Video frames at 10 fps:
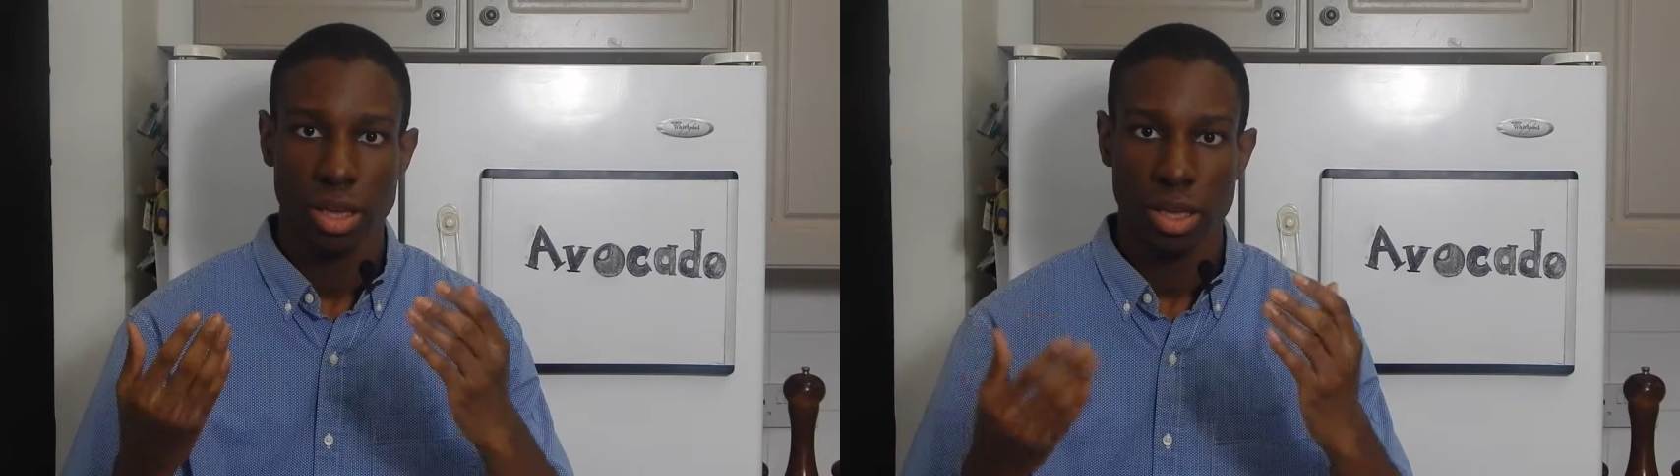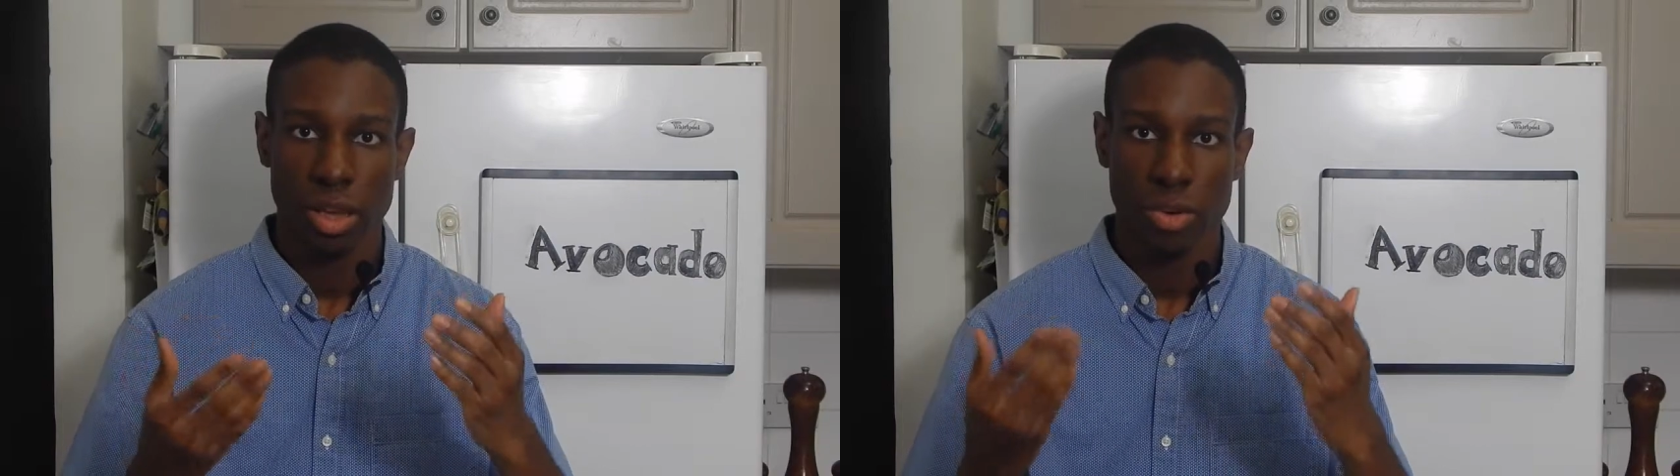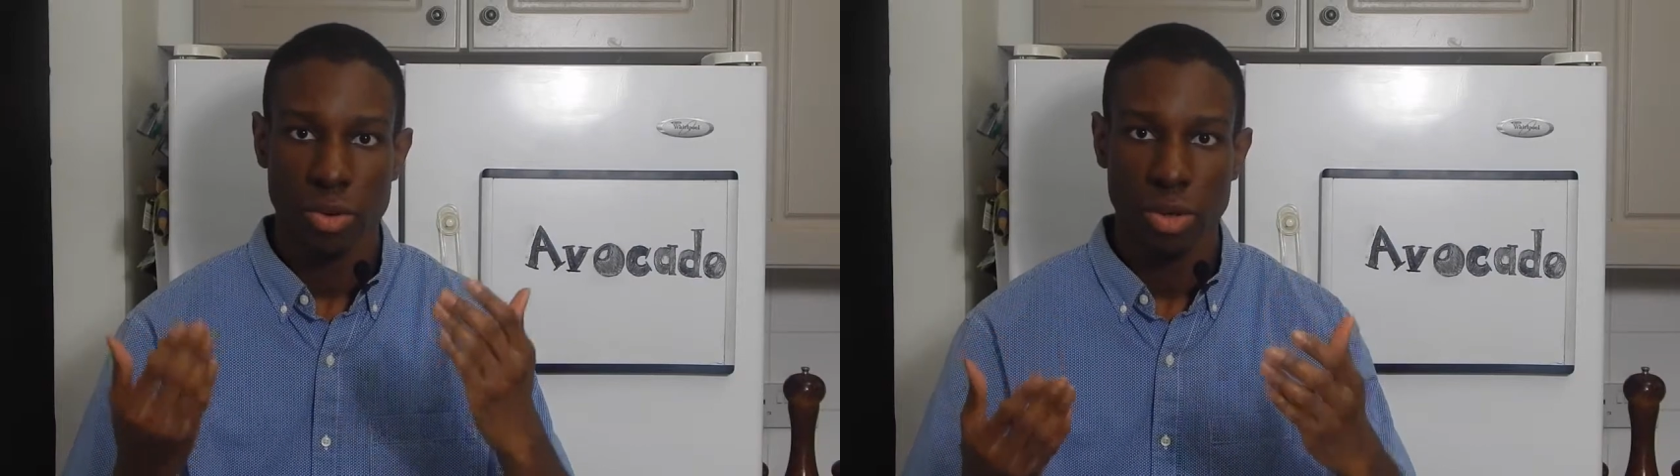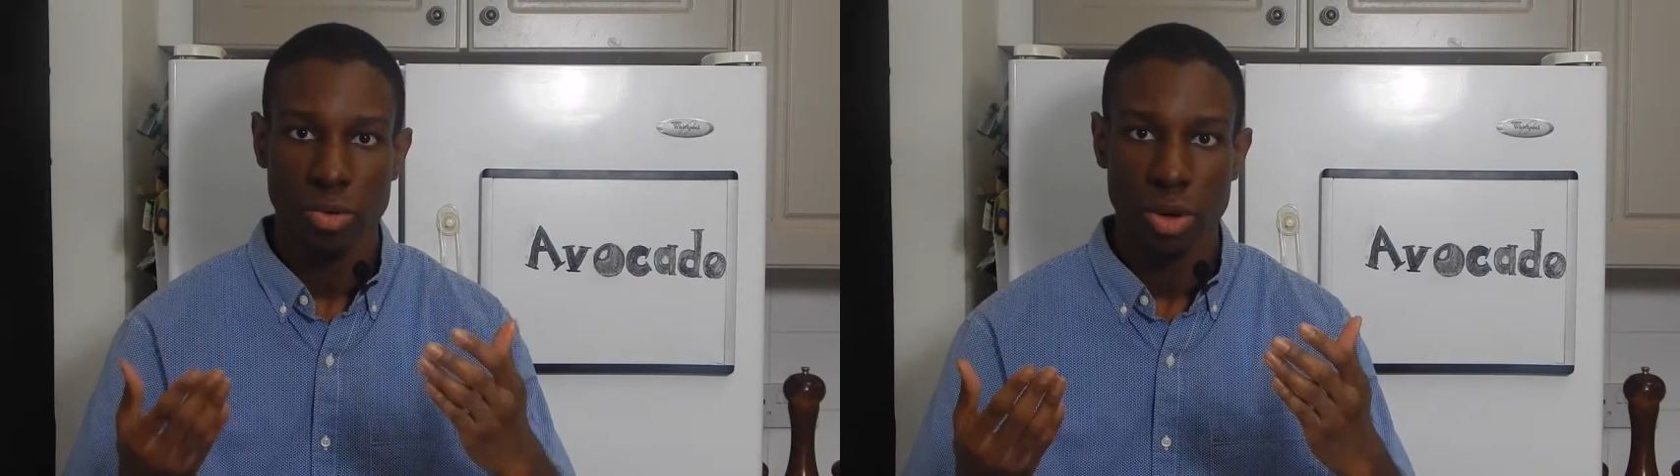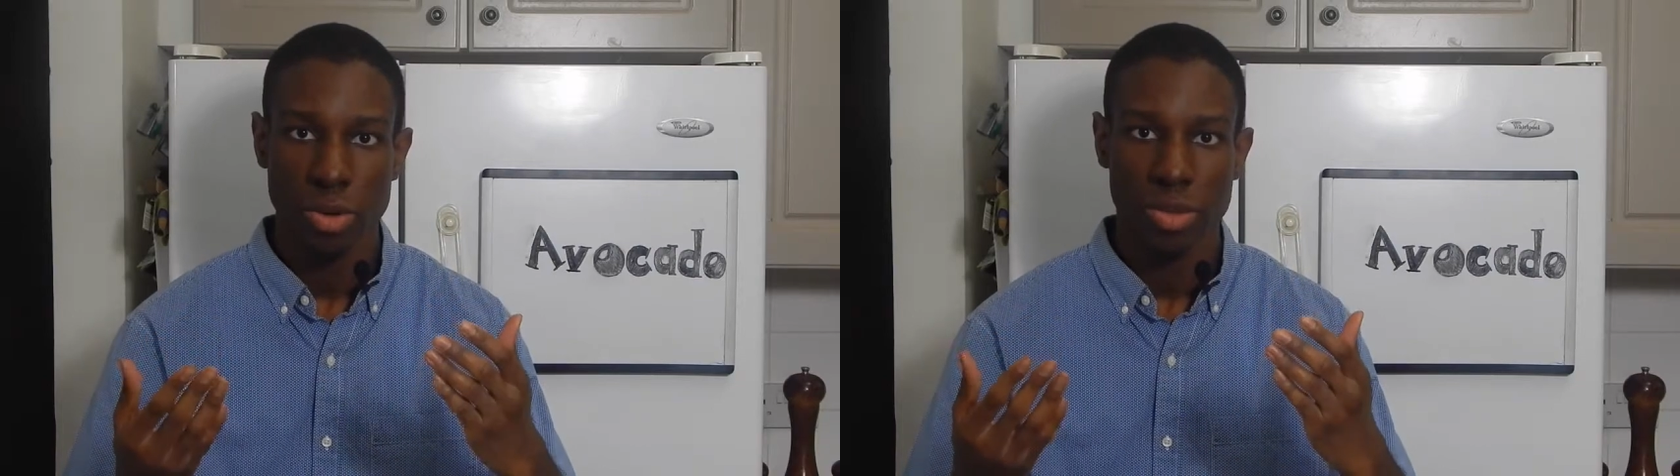Now, if you're going to
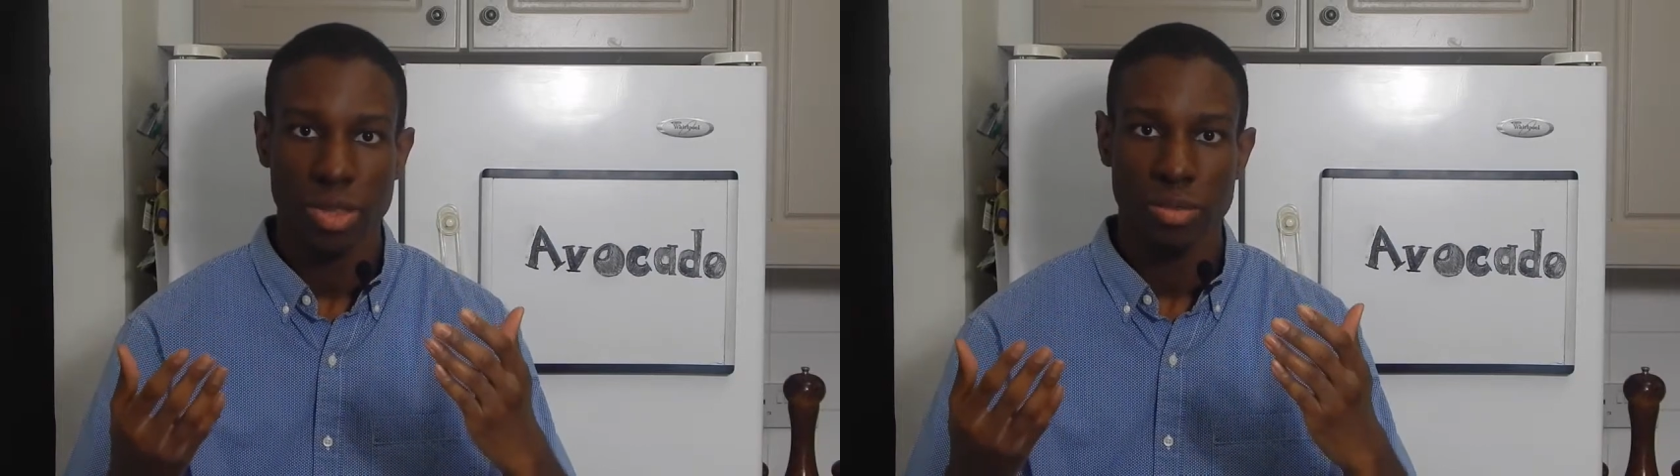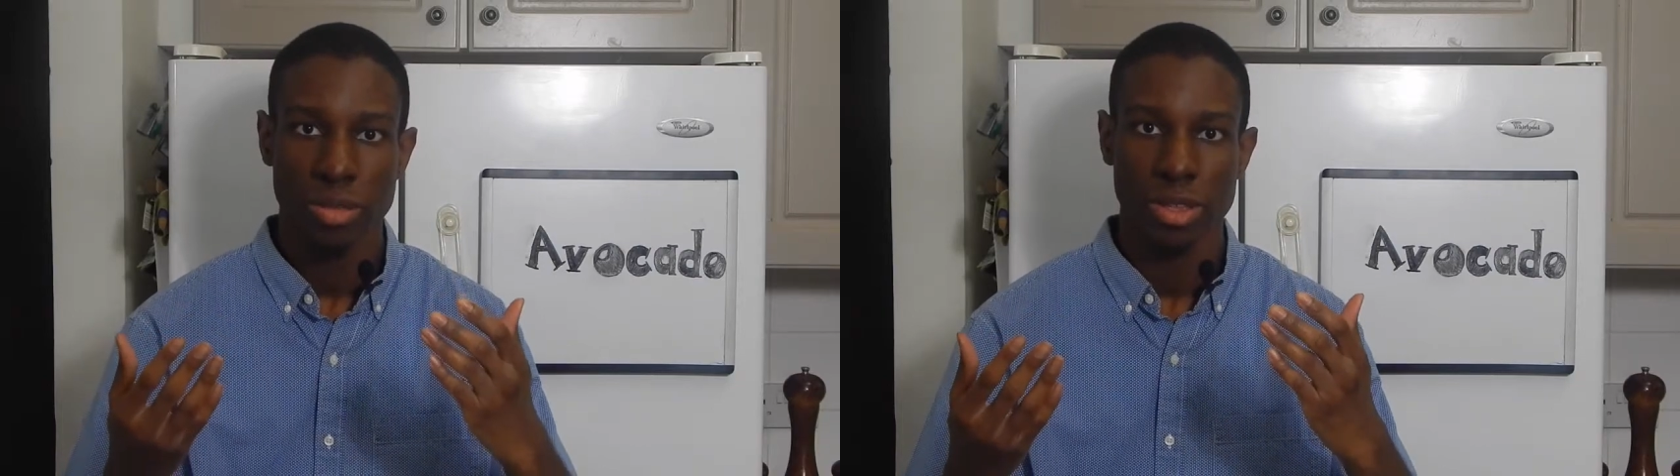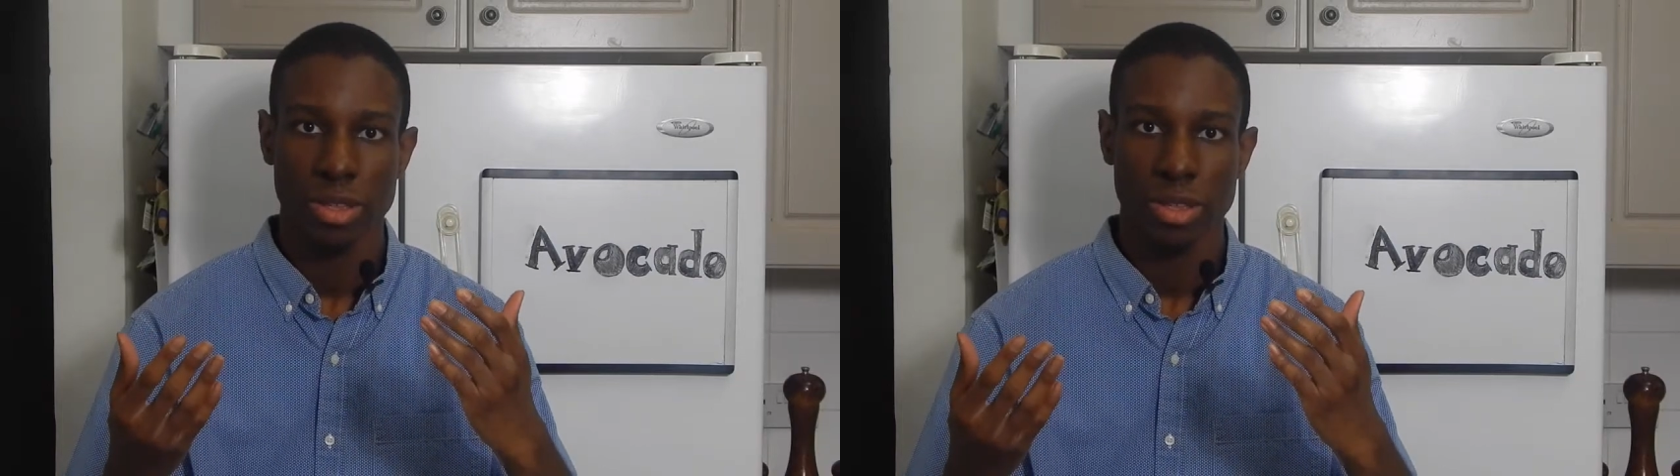work with them